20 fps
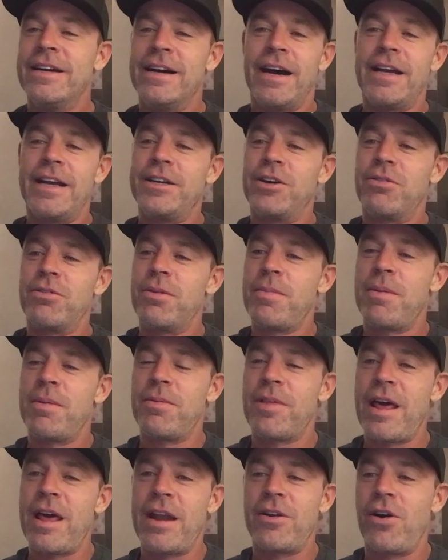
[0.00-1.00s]
I don't
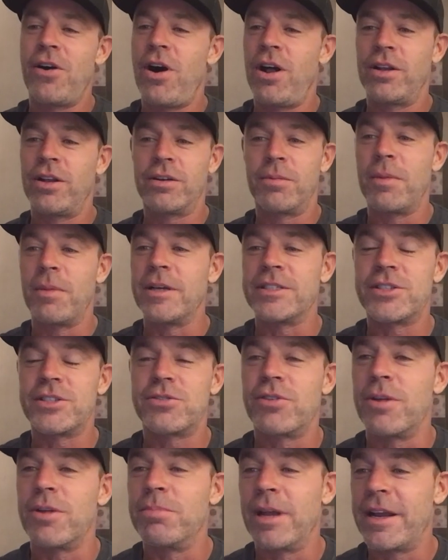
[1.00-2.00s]
remember that at all. Or my
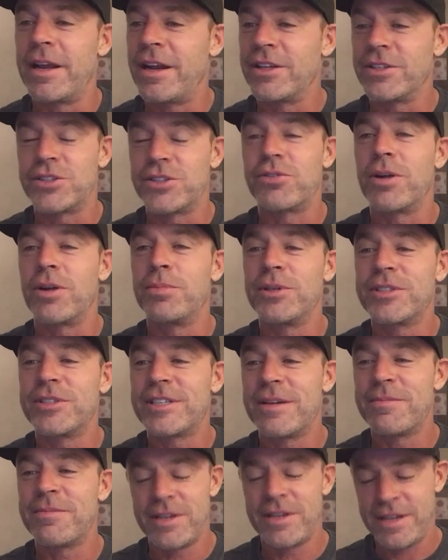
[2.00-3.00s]
scribbling, I'll scribble
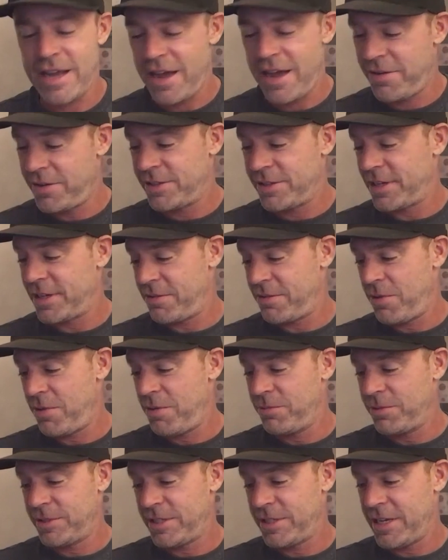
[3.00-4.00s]
something down. And I was like,
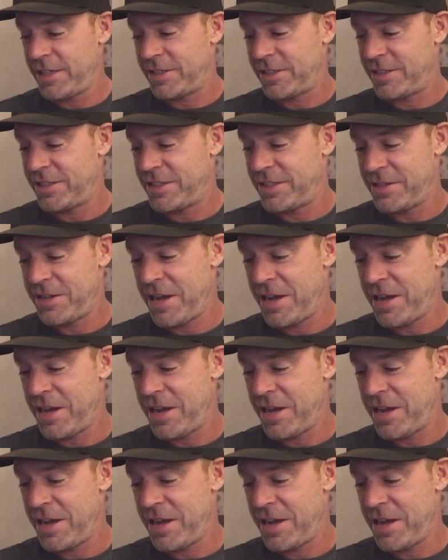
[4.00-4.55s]
what was this?